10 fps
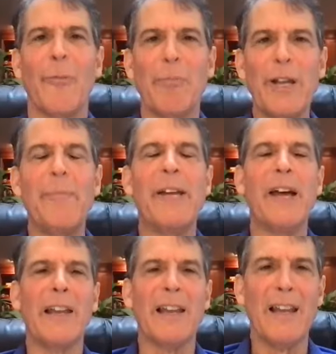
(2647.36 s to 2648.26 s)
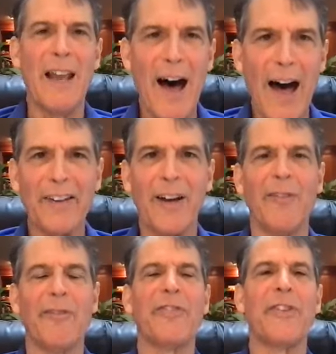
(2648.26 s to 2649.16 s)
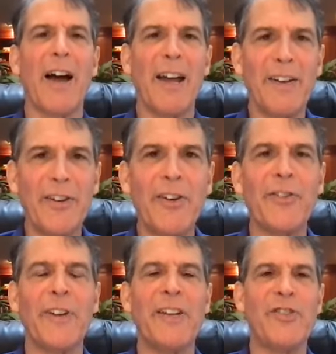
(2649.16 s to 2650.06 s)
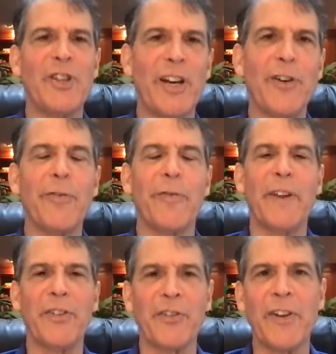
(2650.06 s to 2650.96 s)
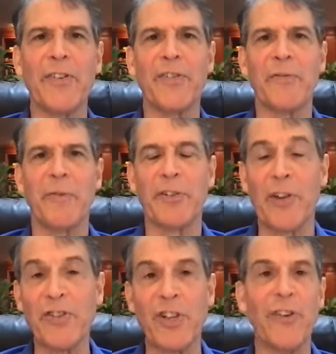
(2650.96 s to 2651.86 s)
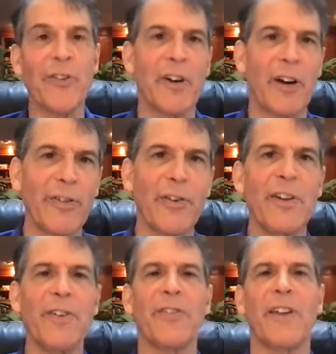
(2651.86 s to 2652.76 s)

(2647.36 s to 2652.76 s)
believe me, a lot of scientists, engineers, physicists, physicians, nurses,